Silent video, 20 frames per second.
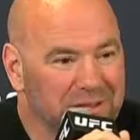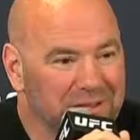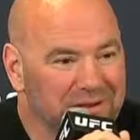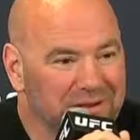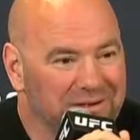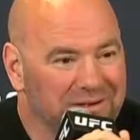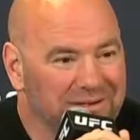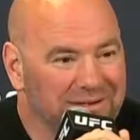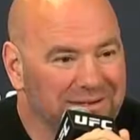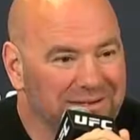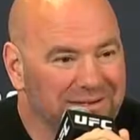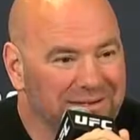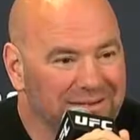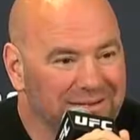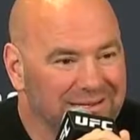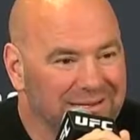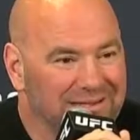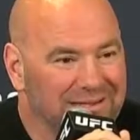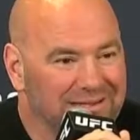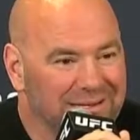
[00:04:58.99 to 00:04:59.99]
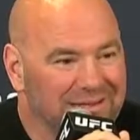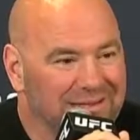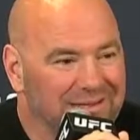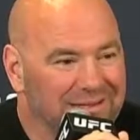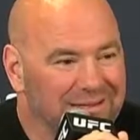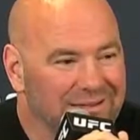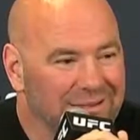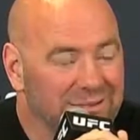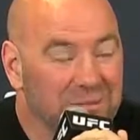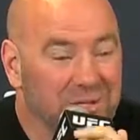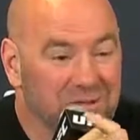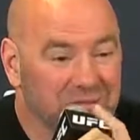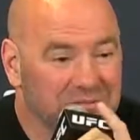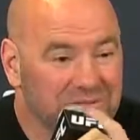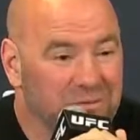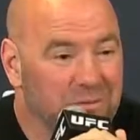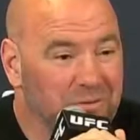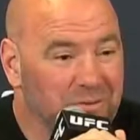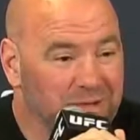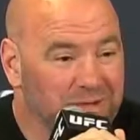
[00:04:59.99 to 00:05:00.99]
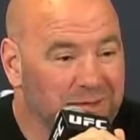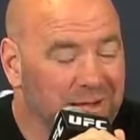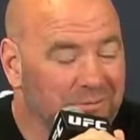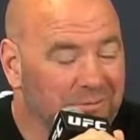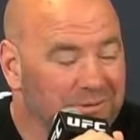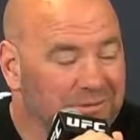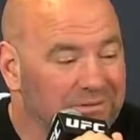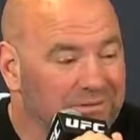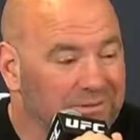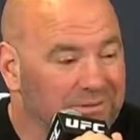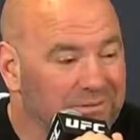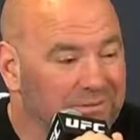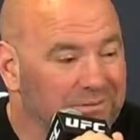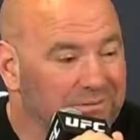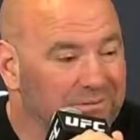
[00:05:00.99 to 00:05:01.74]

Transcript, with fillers: there. I'm looking forward to that one too.